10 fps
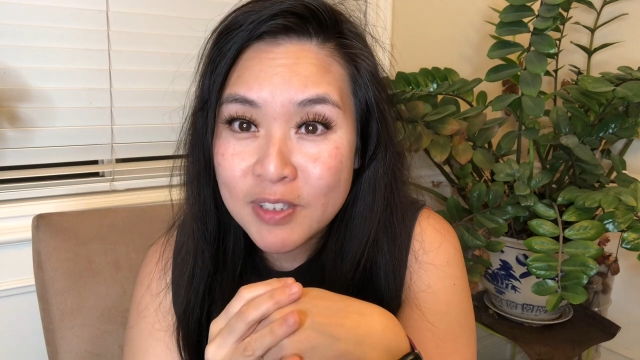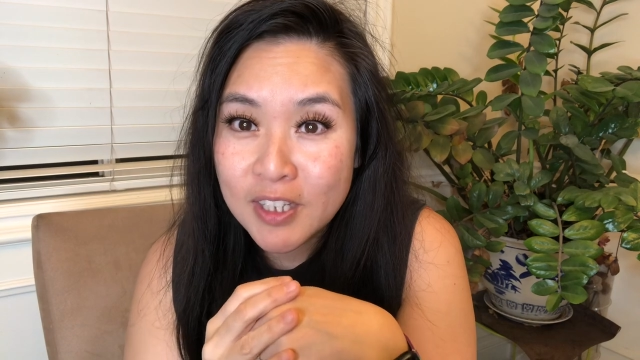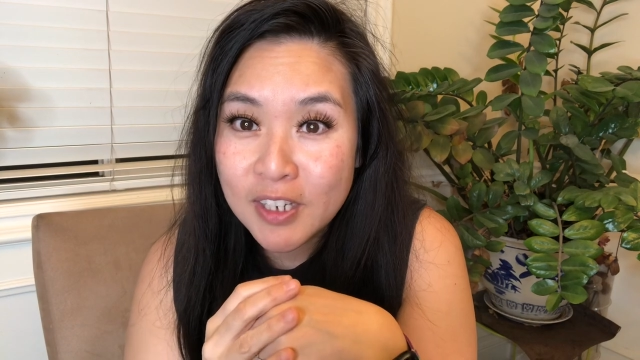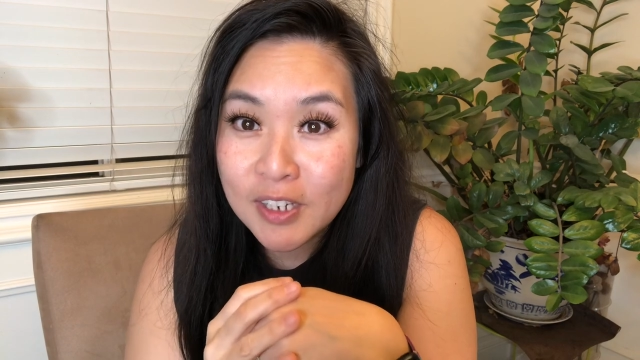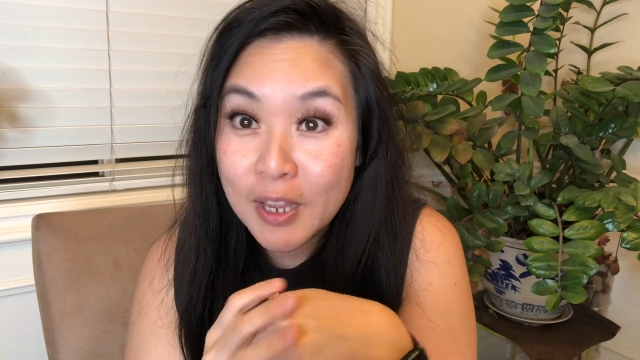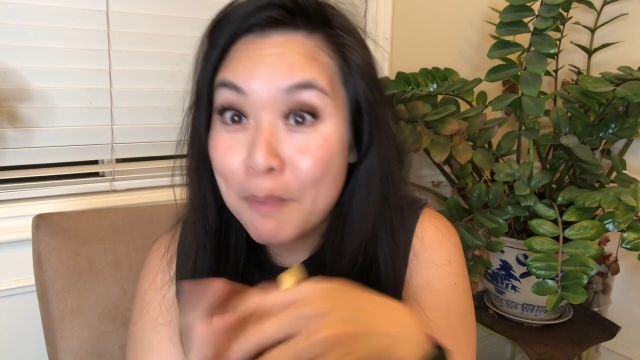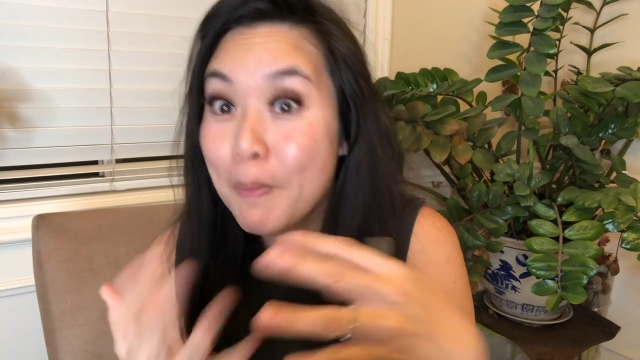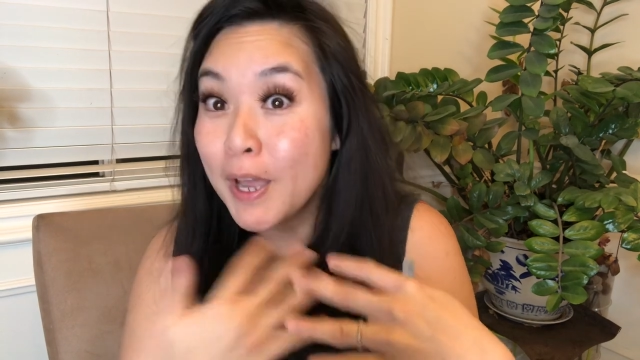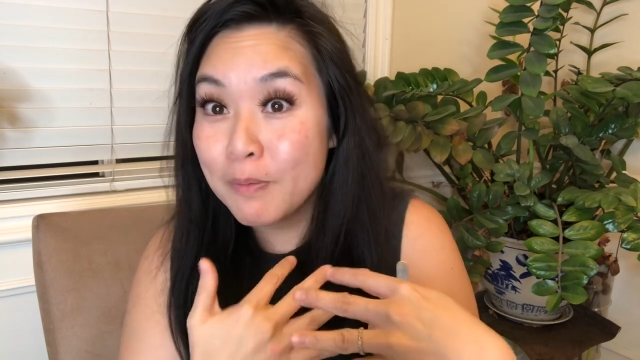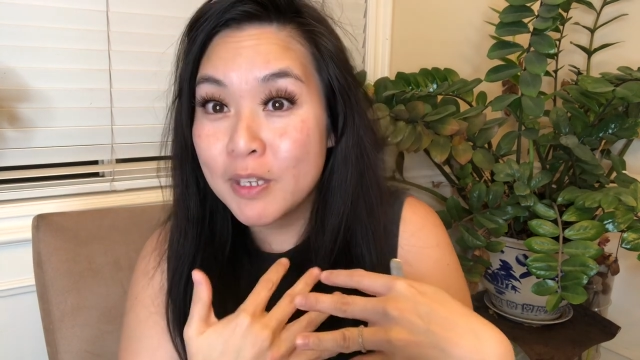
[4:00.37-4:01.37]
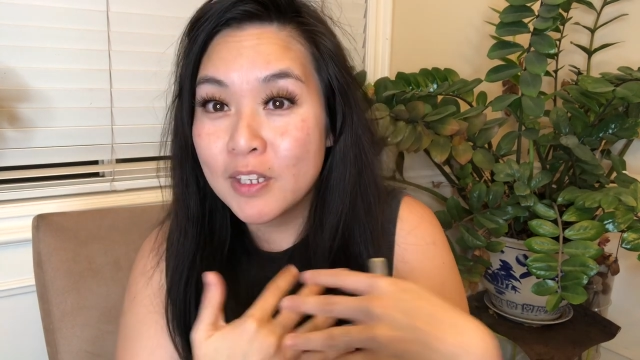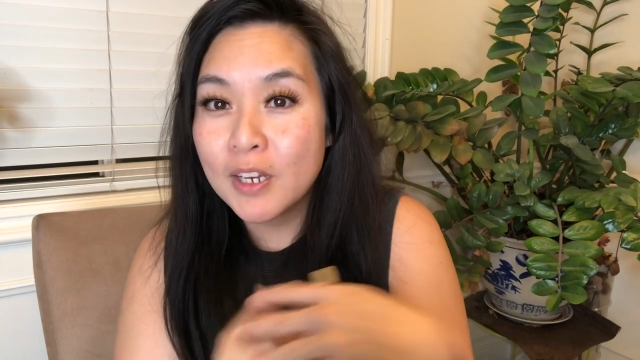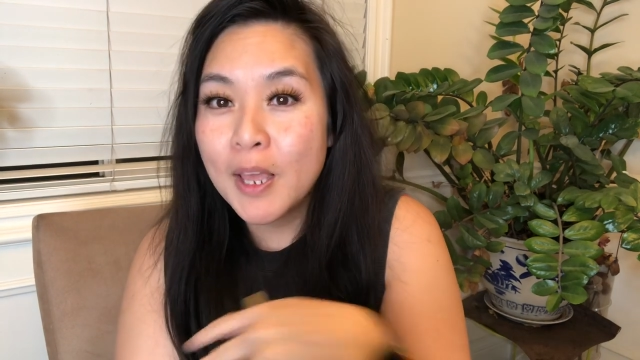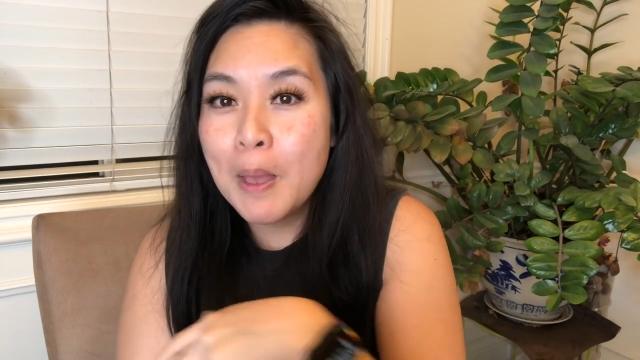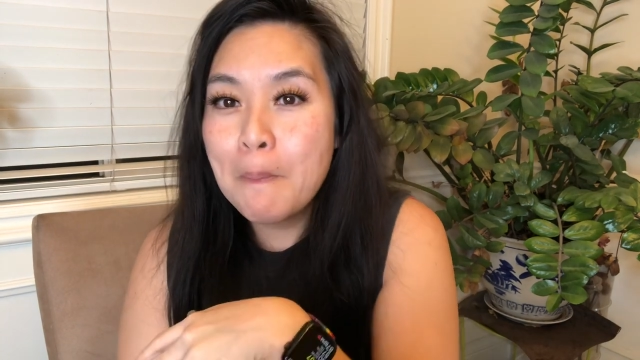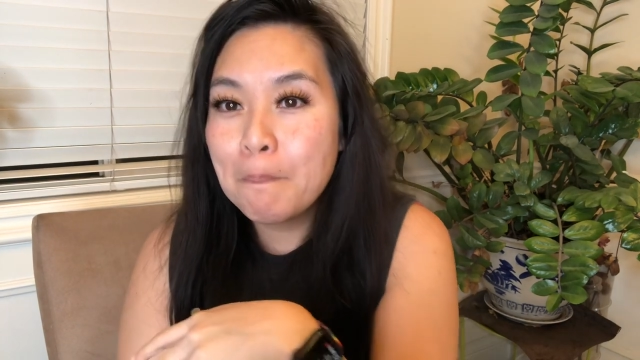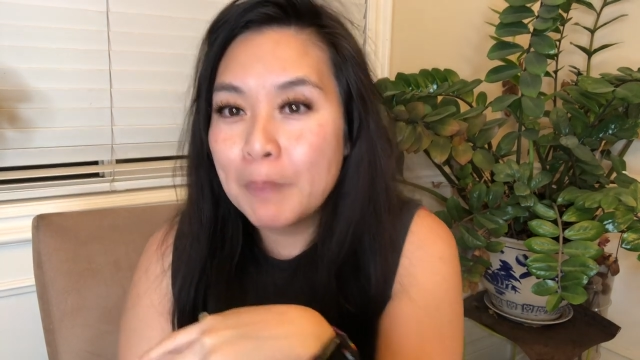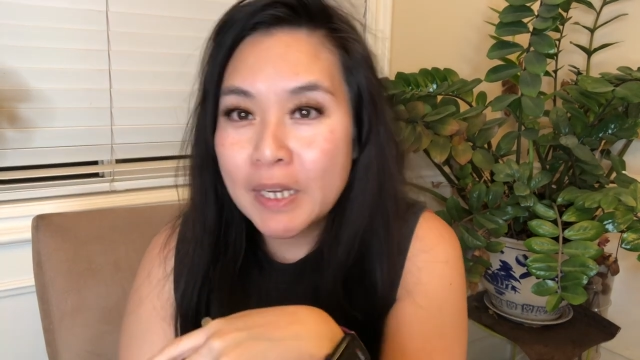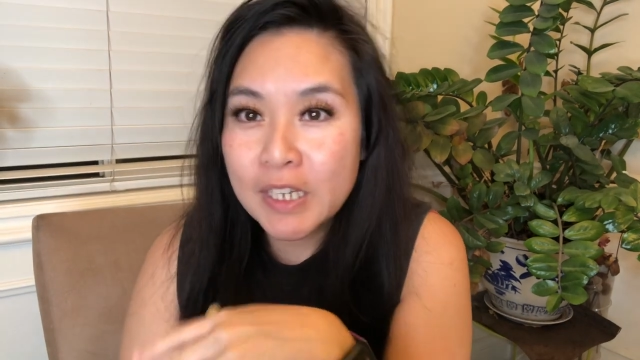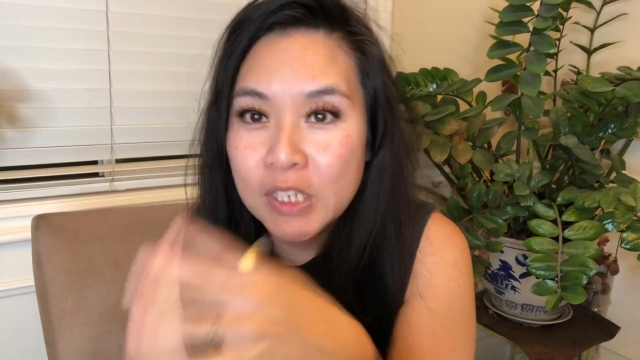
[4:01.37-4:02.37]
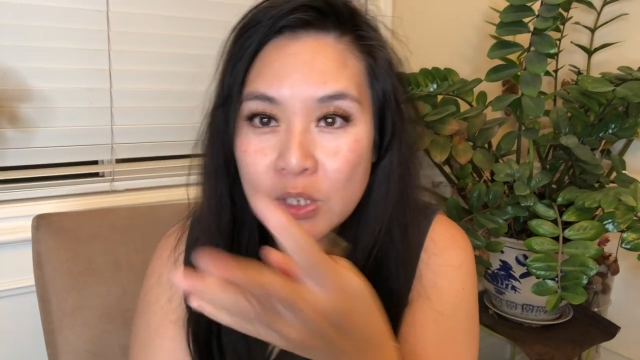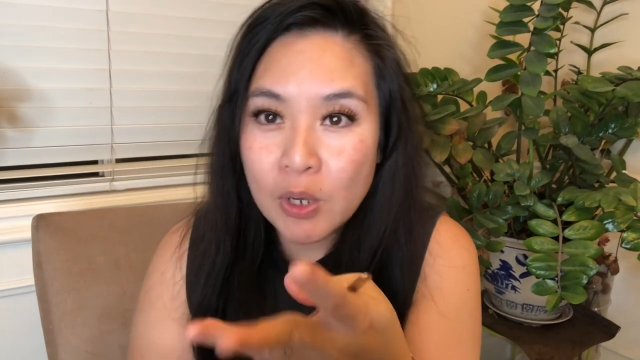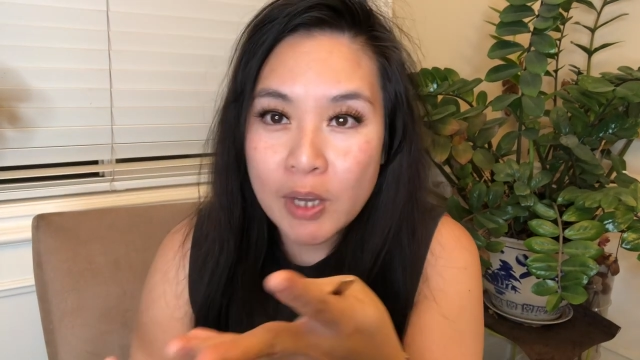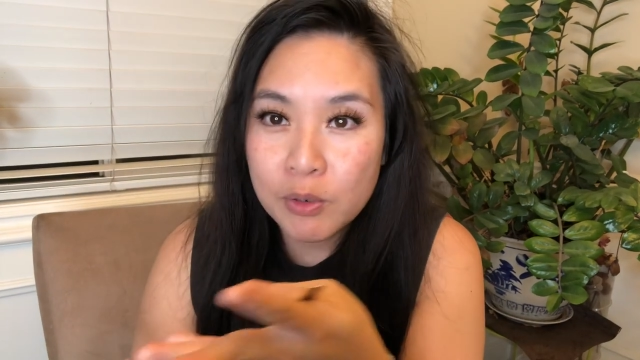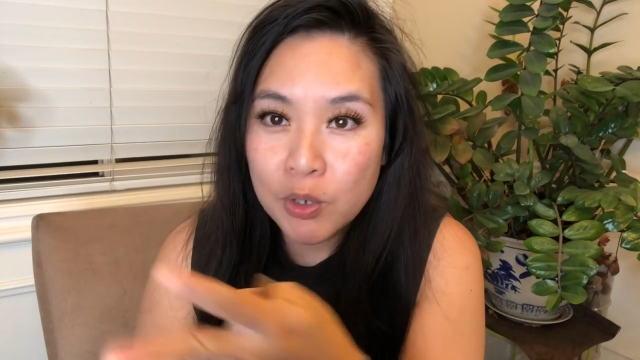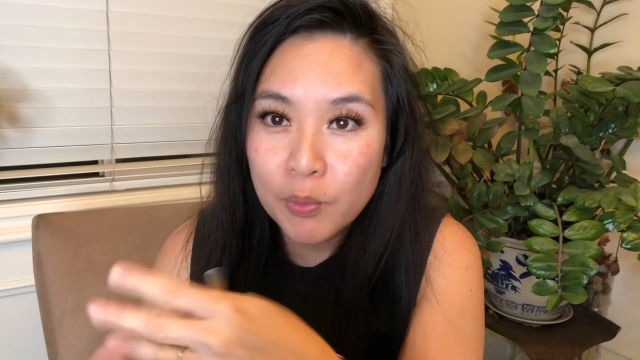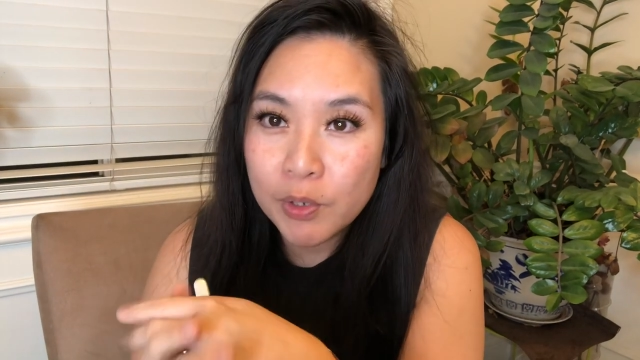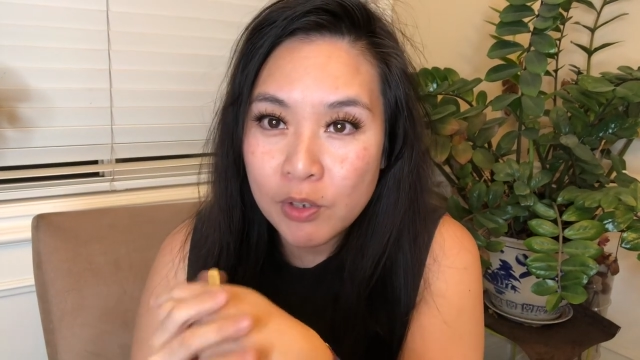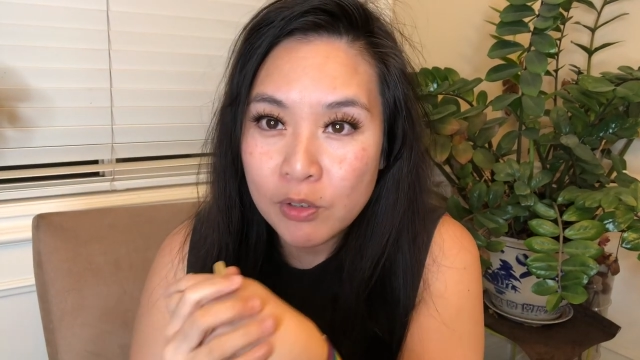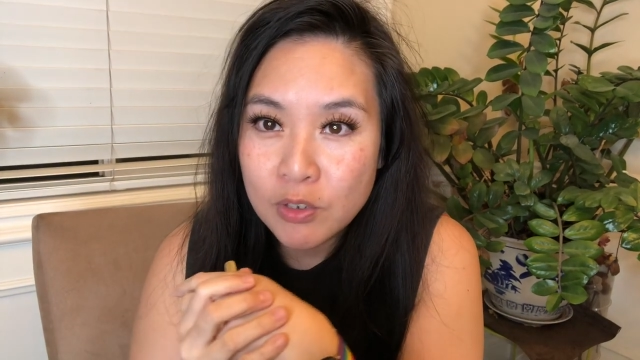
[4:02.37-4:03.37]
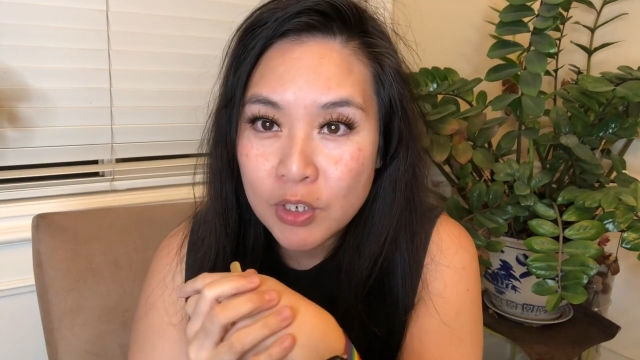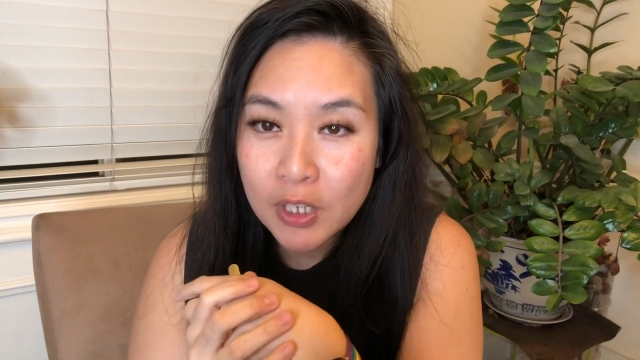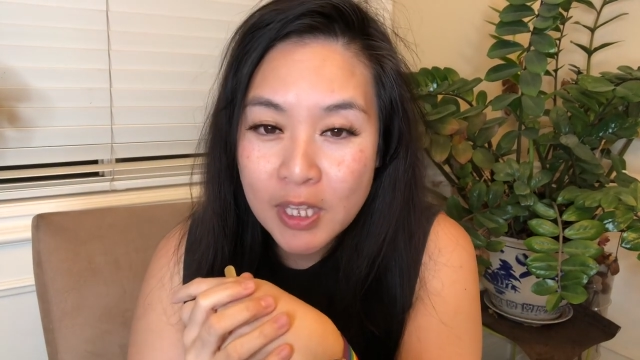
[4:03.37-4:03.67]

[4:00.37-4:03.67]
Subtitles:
skin, in my opinion. But, you know, I don't know what you're allergic.